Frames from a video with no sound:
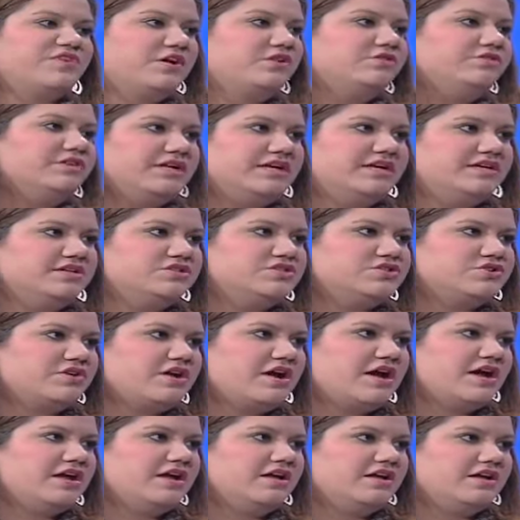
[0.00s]
felt needs,
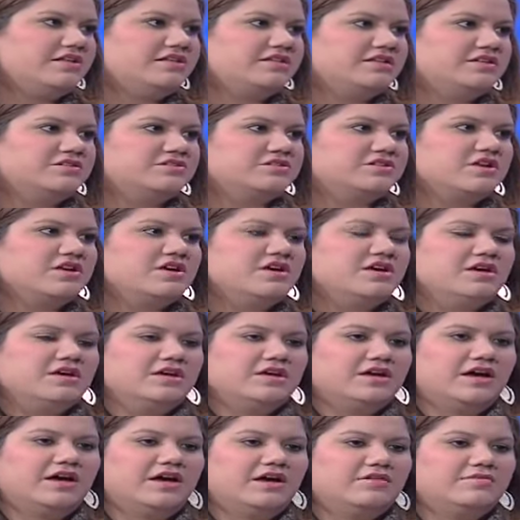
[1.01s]
right? To see I those felt needs.
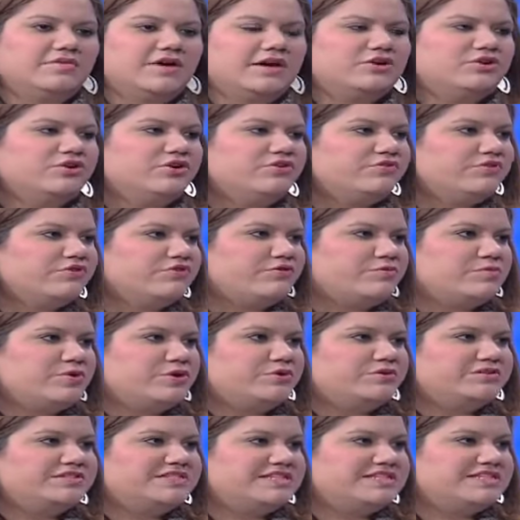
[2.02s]
Um, I don't know if you're
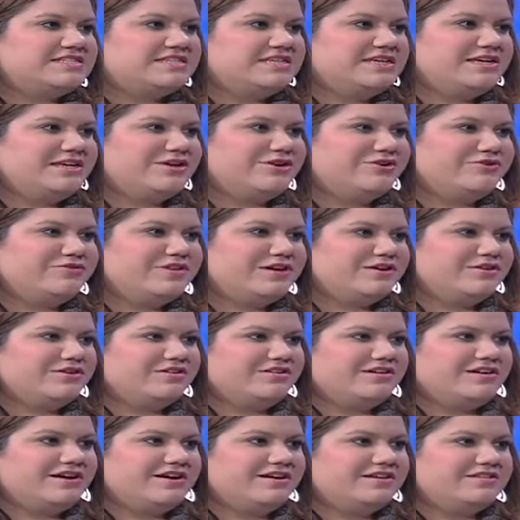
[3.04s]
familiar with Destino.
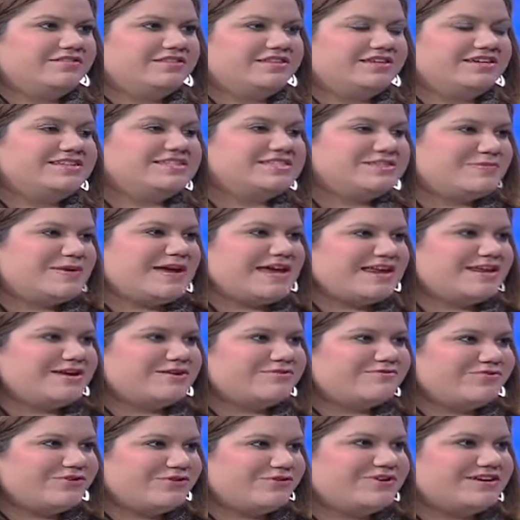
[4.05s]
They're uh, the
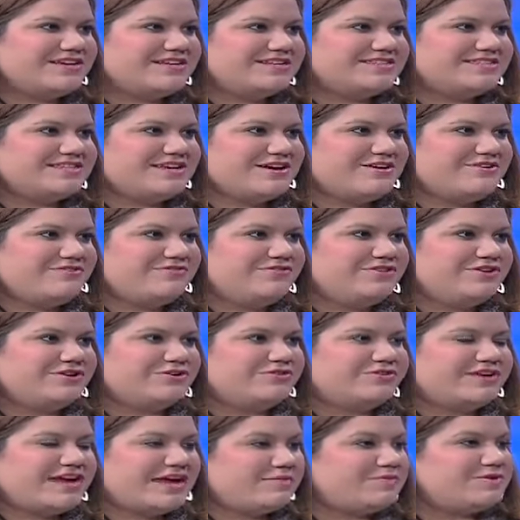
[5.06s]
Hispanic focus of the
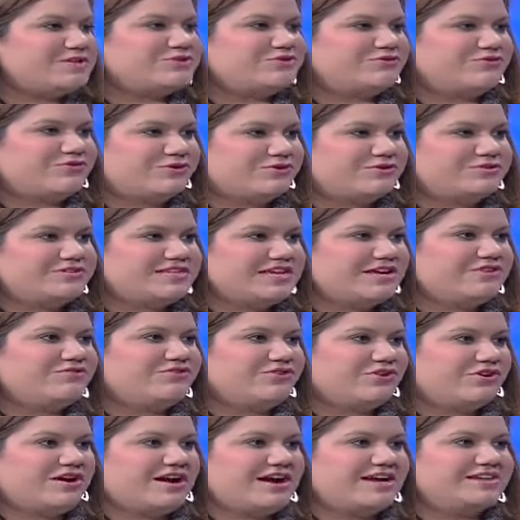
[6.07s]
Campus Crusade
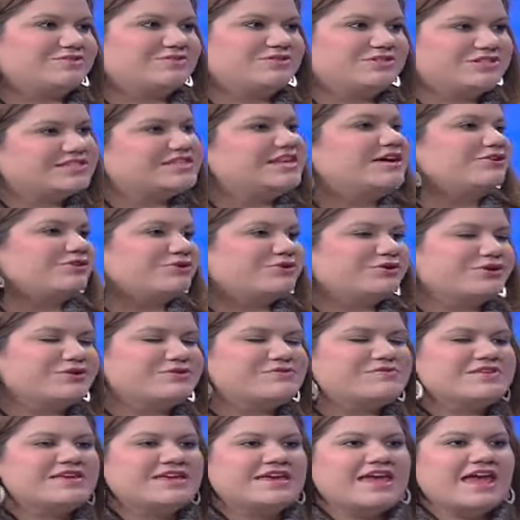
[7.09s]
for Christ, okay. which is now Cru,
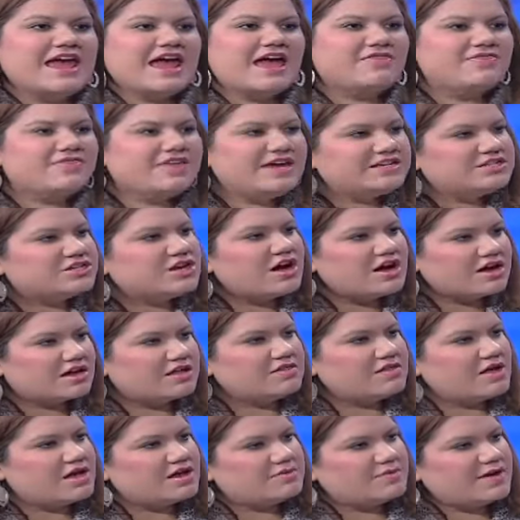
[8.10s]
and they talk
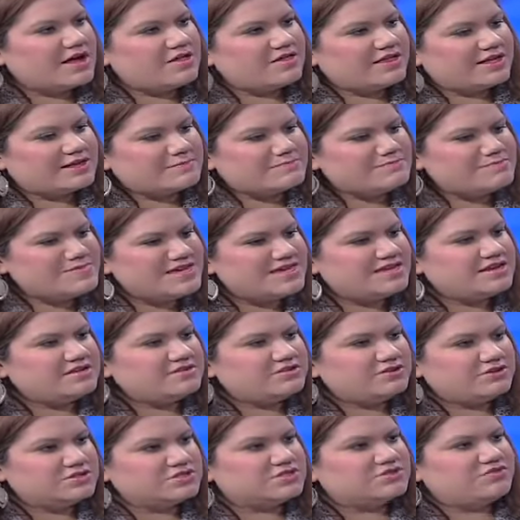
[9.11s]
a lot about like meeting
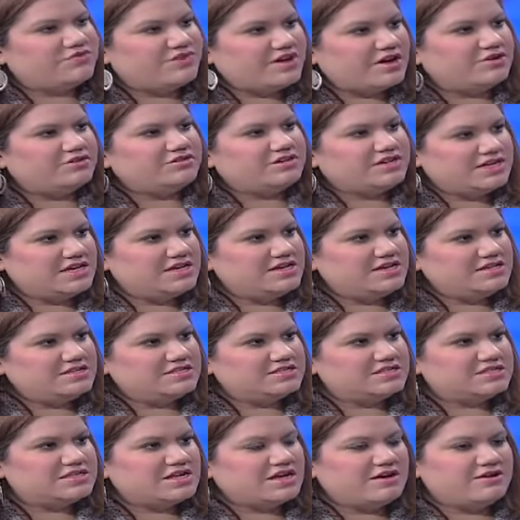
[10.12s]
those felt
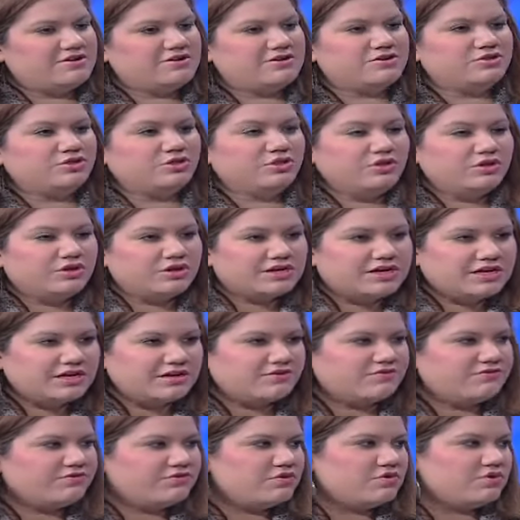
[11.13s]
needs yeah. and
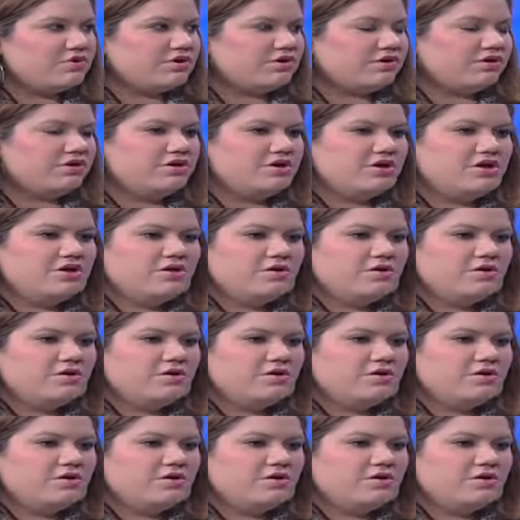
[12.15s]
looking for